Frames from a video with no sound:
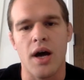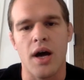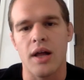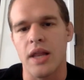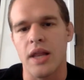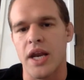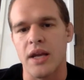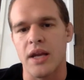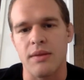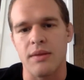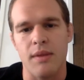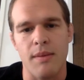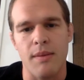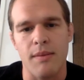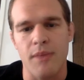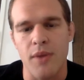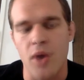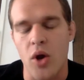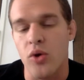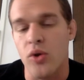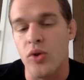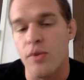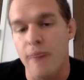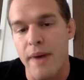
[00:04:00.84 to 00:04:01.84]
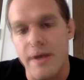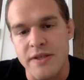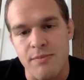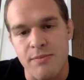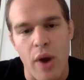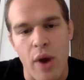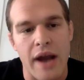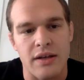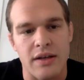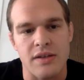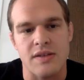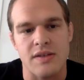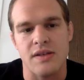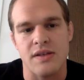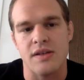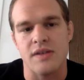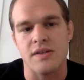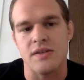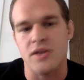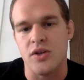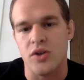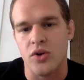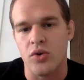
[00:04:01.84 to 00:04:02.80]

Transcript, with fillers: letting them know the best practices